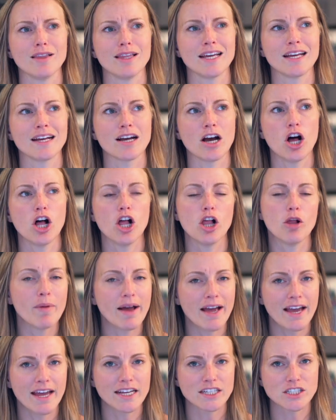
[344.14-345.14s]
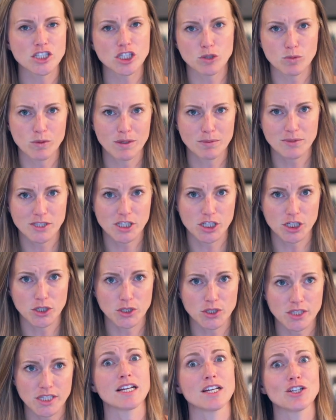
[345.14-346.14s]
I'll link all my
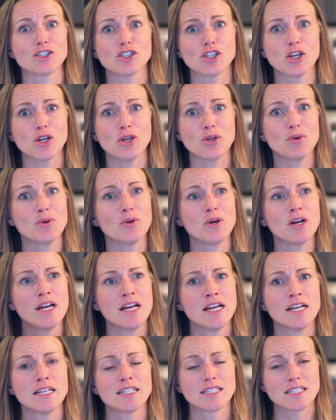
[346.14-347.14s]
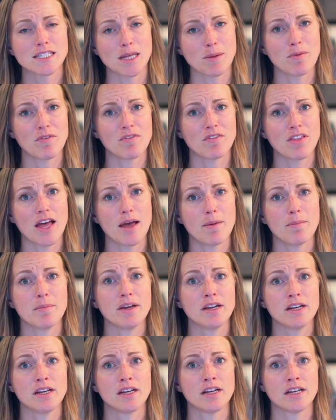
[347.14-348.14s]
swimsuits and I'll show you some of them
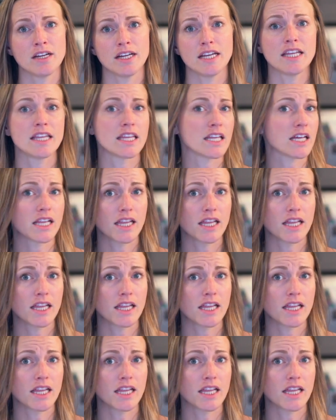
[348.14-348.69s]
in the